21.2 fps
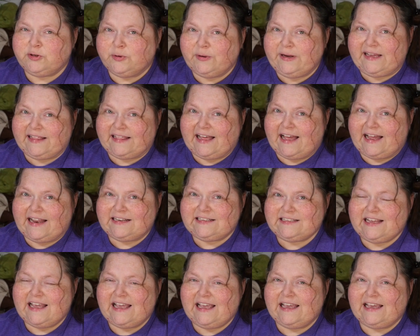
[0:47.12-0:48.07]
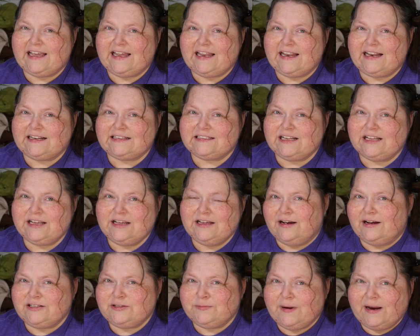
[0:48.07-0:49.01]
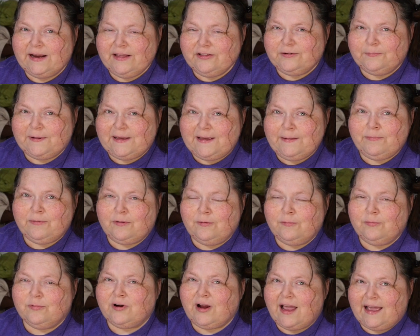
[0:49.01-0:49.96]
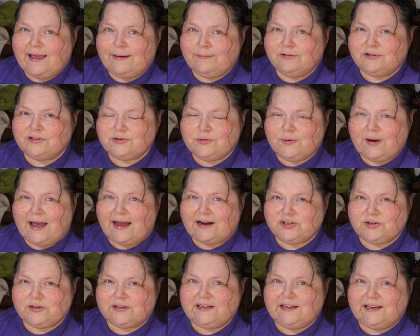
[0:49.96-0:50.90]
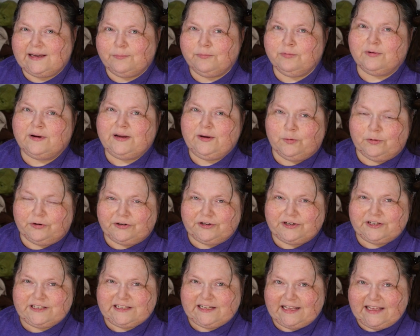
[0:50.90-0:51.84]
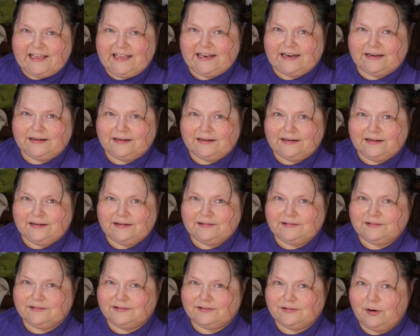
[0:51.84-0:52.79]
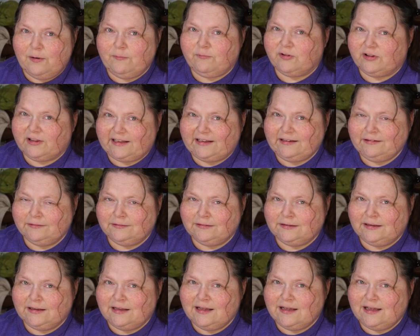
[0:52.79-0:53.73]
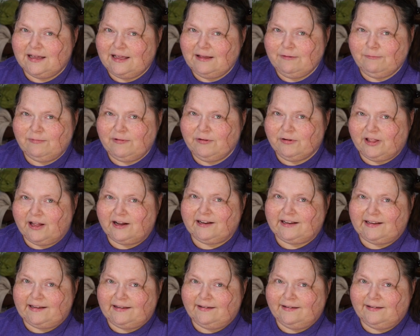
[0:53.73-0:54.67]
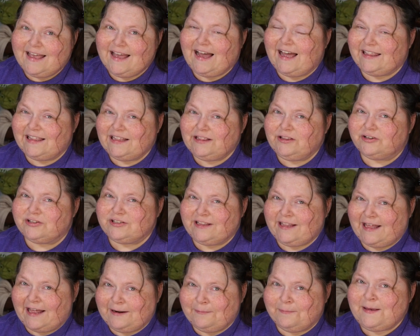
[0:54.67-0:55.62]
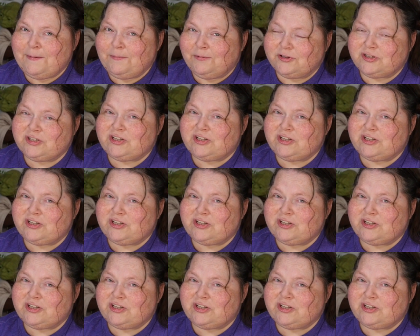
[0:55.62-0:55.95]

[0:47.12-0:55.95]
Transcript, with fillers: doing that. And us regular people were able to actually get pre orders in, hopefully, if we're lucky. I think there's a lot of people